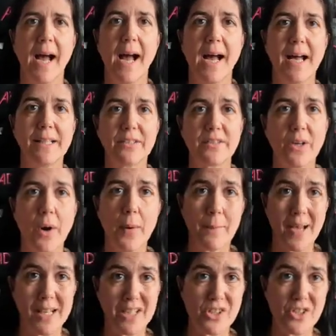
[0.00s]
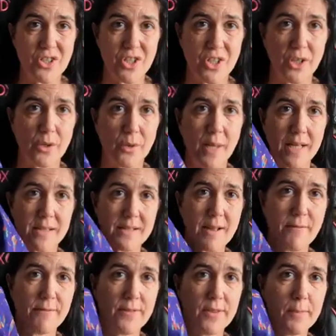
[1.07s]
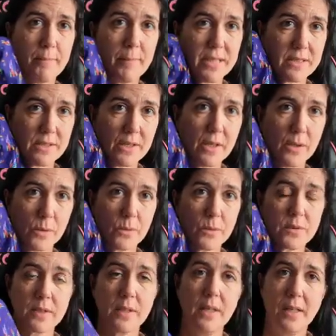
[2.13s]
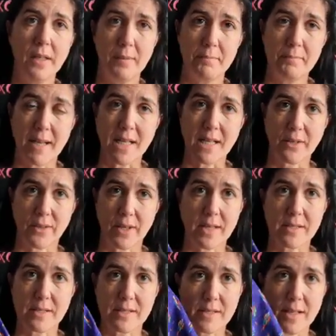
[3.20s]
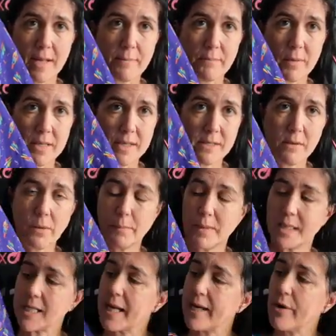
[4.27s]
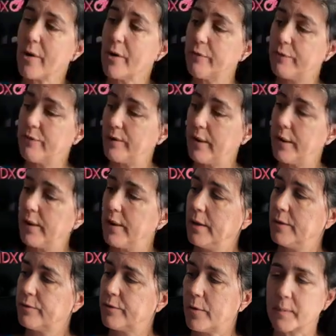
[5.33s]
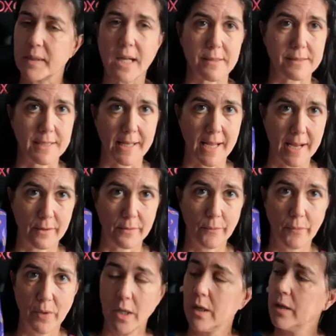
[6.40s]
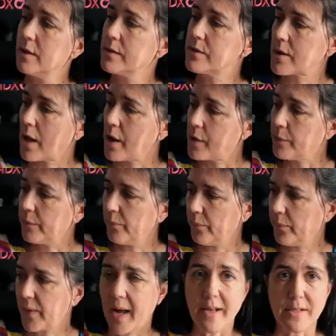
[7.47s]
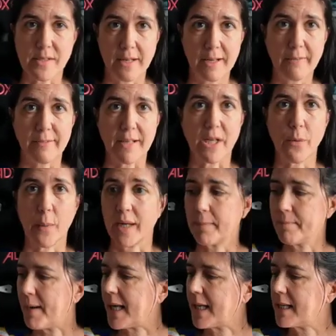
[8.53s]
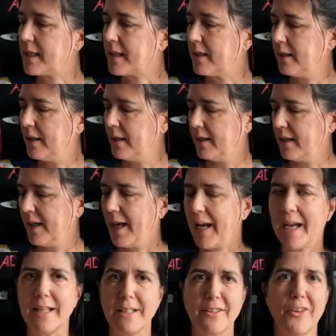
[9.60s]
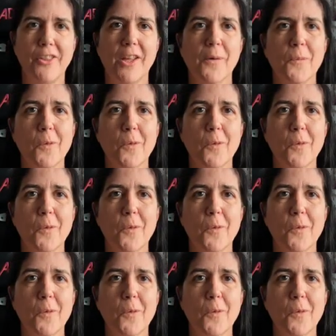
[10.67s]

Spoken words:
and I managed to, except for the buttonholes, make this on my day off from cutting out. So that is a lovely quick make, and I think